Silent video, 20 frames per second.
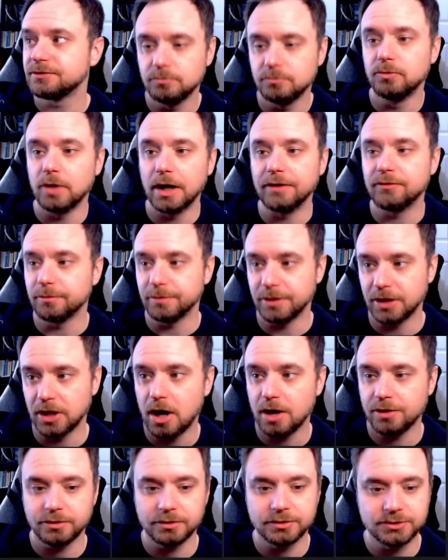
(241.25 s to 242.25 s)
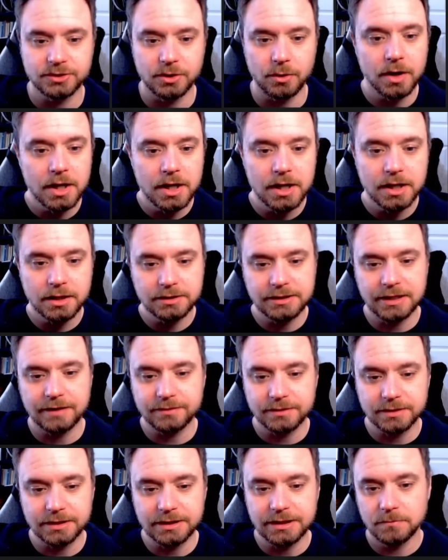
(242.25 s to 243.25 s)
right from the author. So
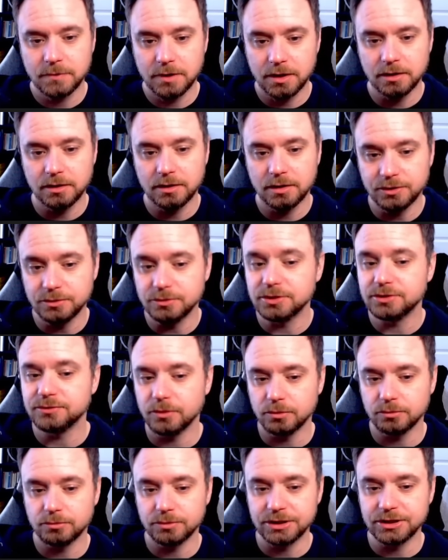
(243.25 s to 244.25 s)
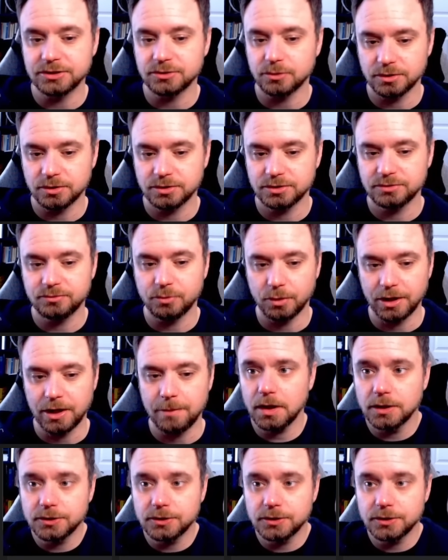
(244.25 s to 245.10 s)
definitely a useful resource for you.